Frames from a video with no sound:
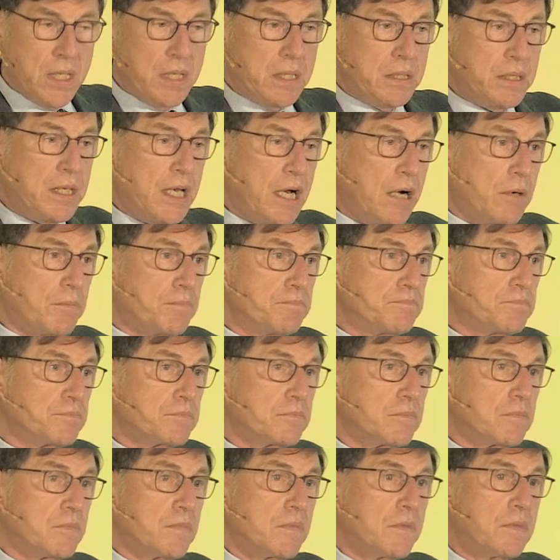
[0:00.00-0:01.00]
Now,
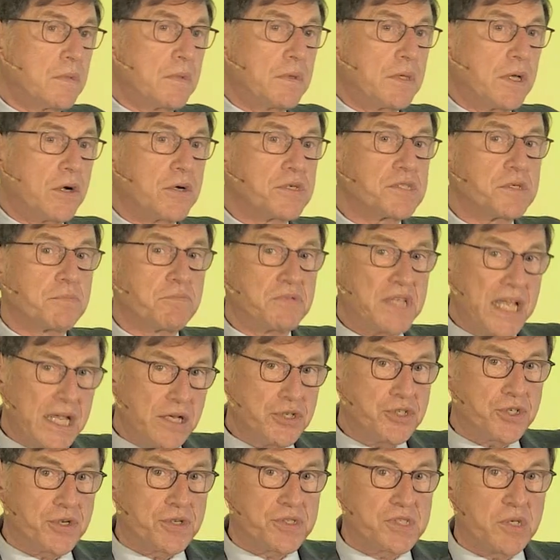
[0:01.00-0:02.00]
there are some
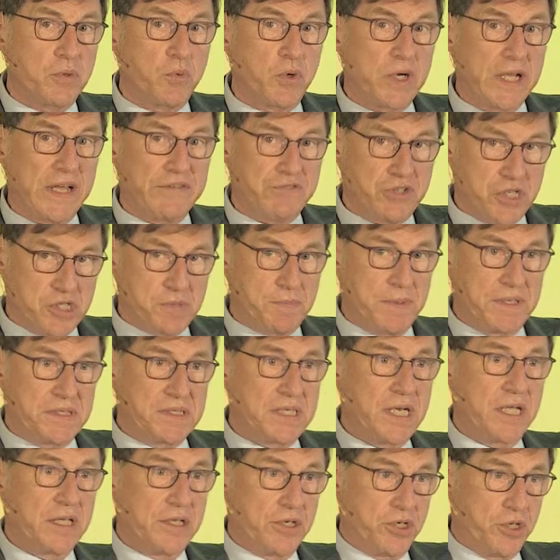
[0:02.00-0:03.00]
dangers in what I've just been
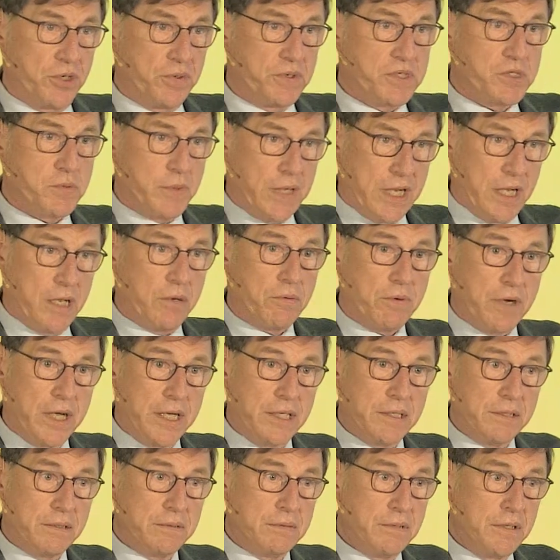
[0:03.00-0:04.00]
telling you as well,
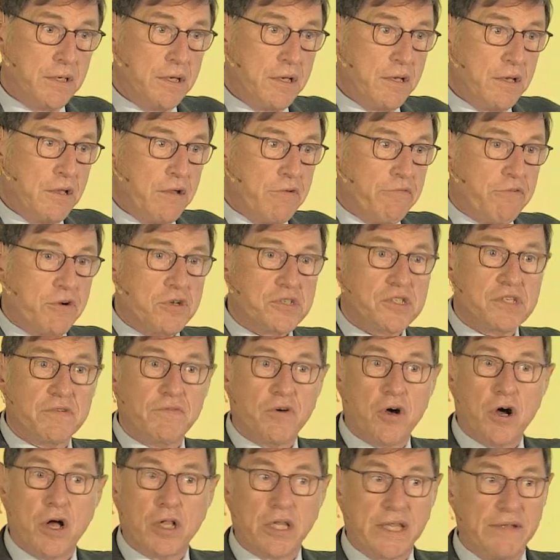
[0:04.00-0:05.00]
right? First of
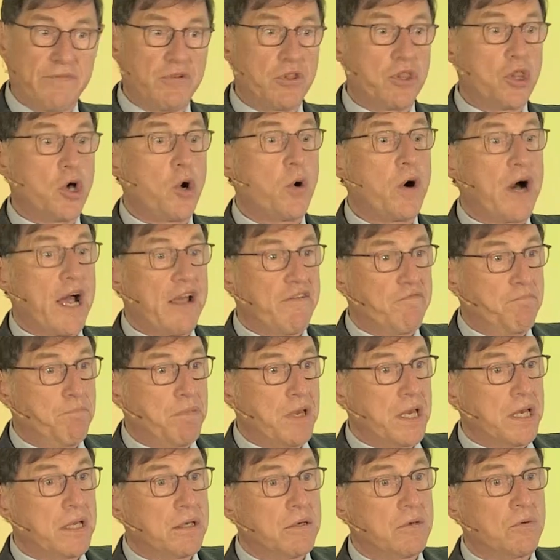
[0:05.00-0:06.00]
all, even though I've
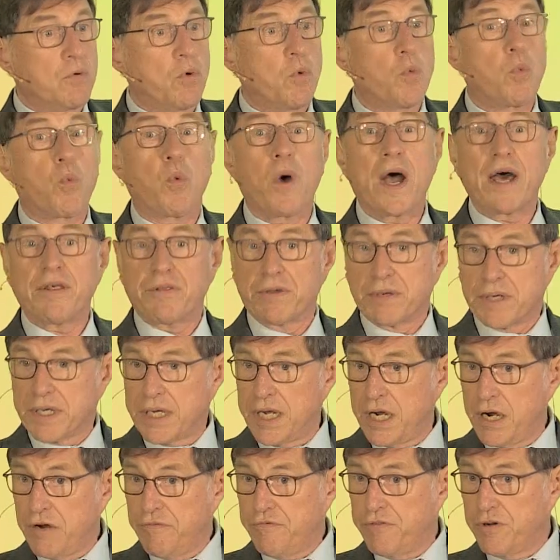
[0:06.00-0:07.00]
been rather
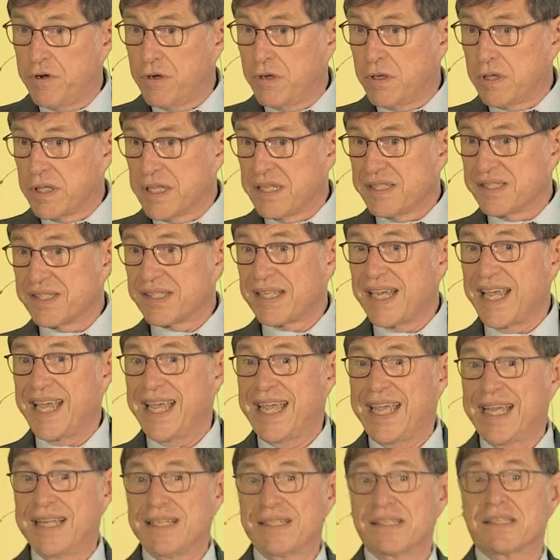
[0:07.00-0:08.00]
careful in
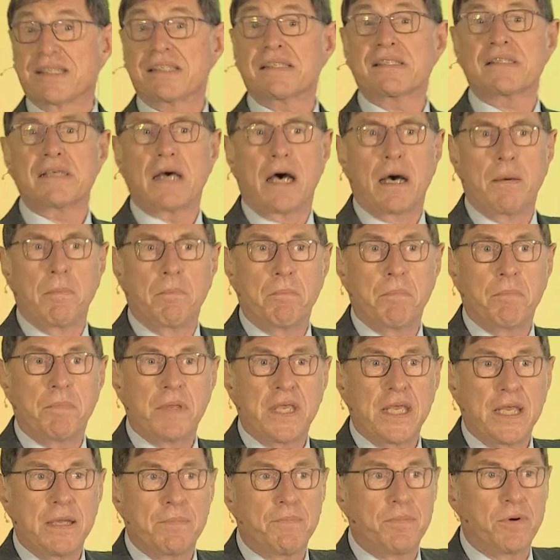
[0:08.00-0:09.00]
saying some
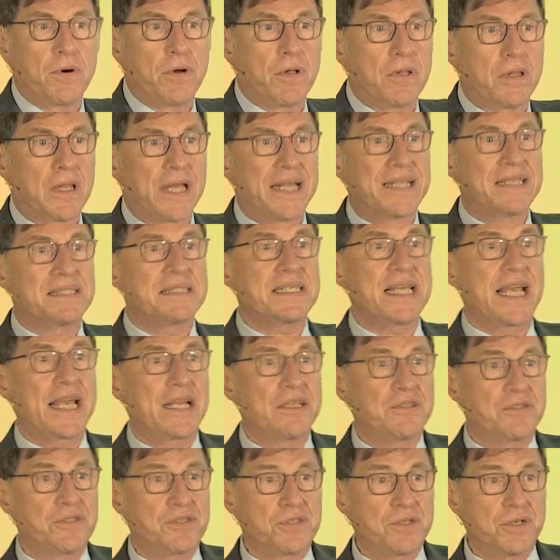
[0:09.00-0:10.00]
people and
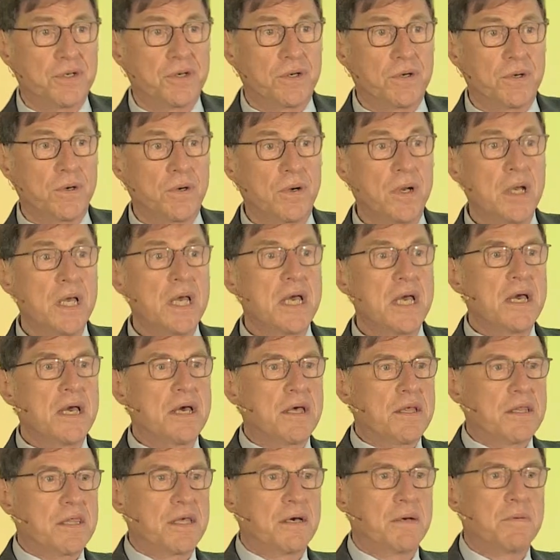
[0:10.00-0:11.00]
tend to,
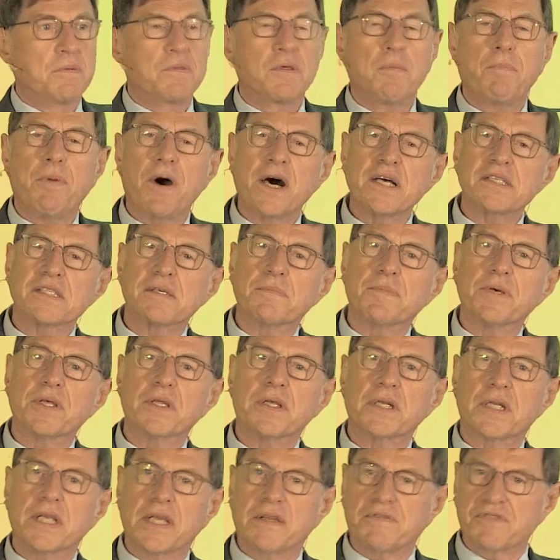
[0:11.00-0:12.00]
the
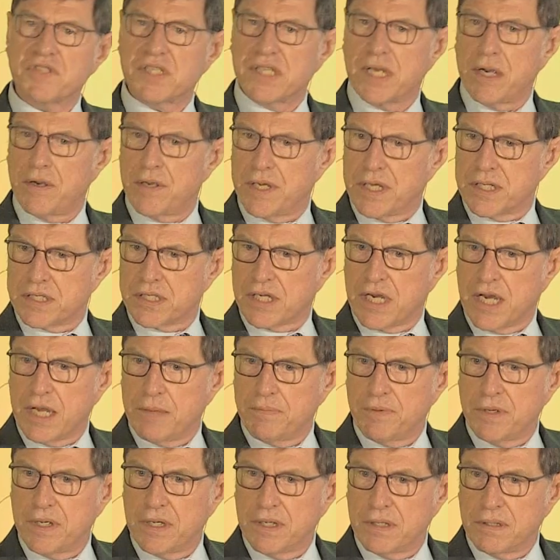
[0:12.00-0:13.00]
possibility of
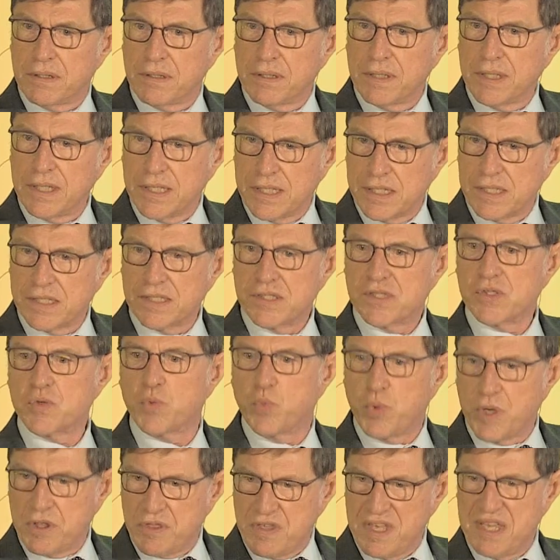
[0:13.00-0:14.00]
stereotyping is
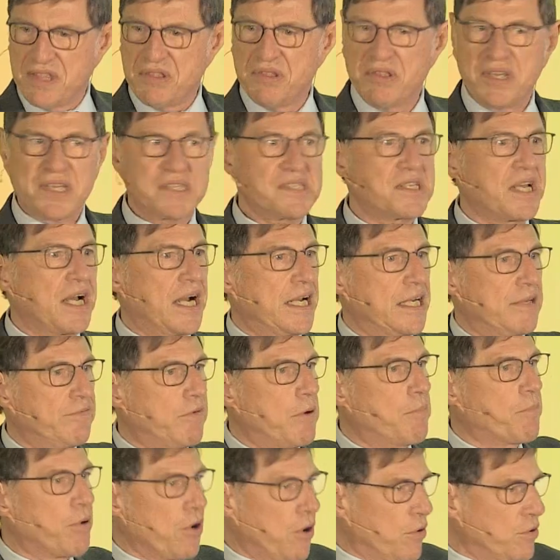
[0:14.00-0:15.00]
within this kind of
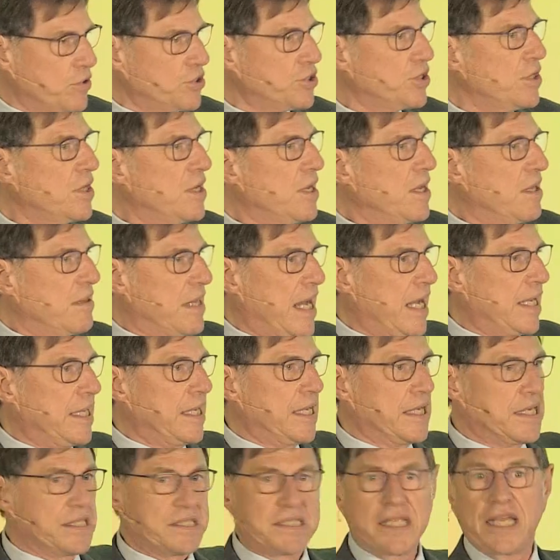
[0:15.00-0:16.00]
approach. That
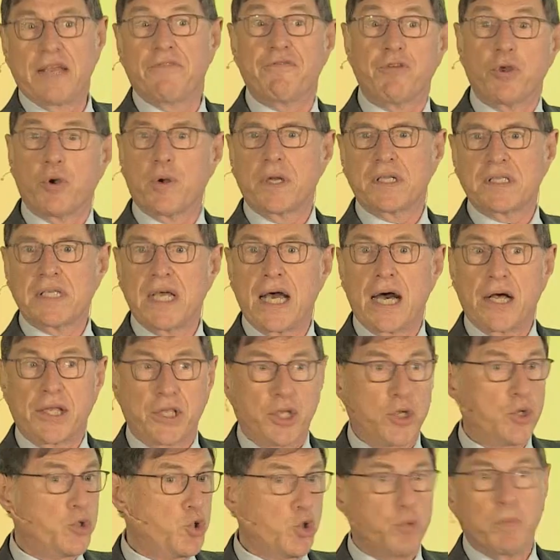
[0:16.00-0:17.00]
is, if you're
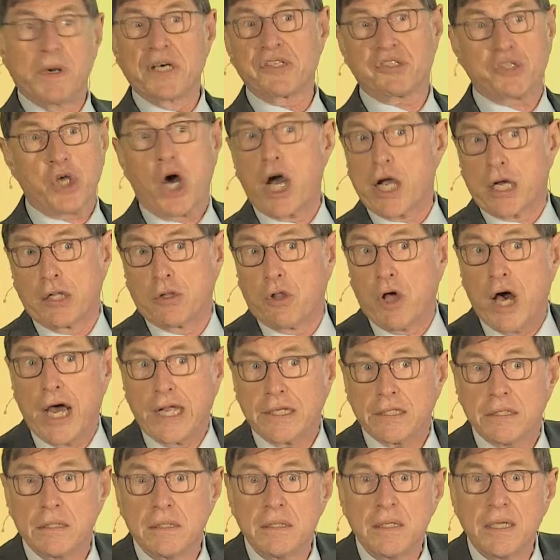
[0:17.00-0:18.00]
Italian, you must talk a
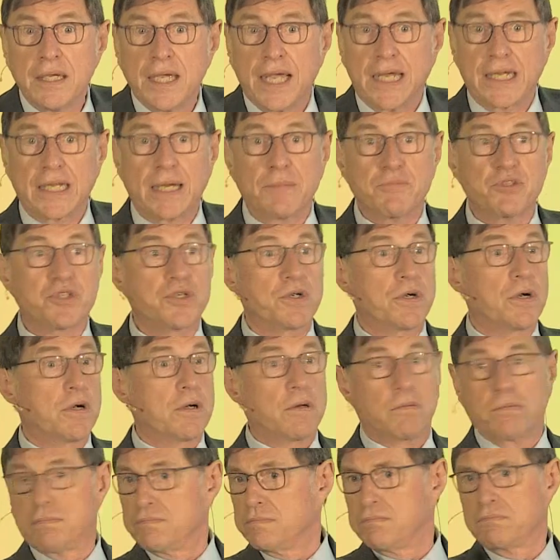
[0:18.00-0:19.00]
lot. And I'm
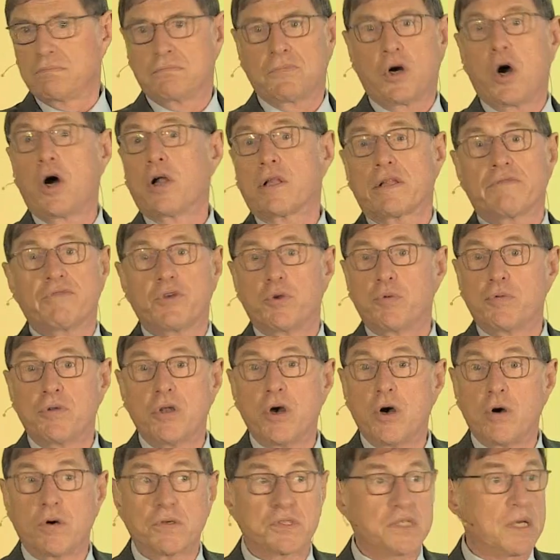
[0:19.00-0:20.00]
sure all of you
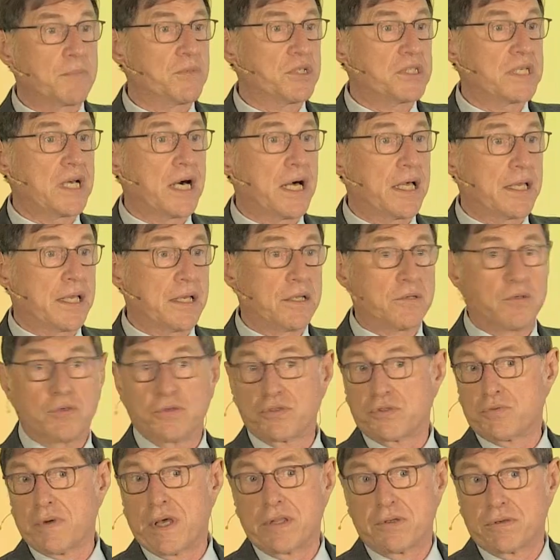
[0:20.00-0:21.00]
know some Italian
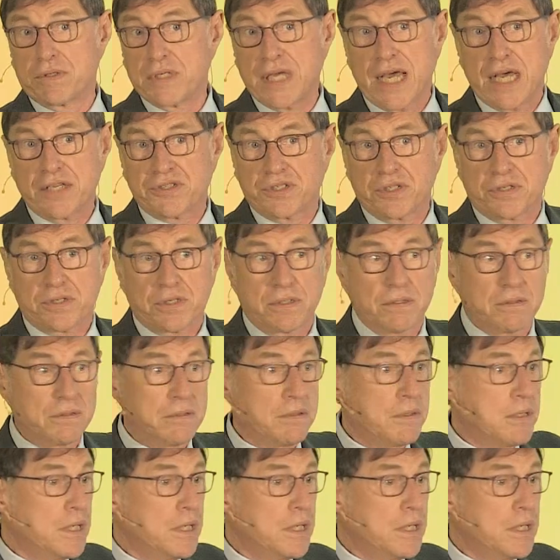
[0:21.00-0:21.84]
who's rather taciturn.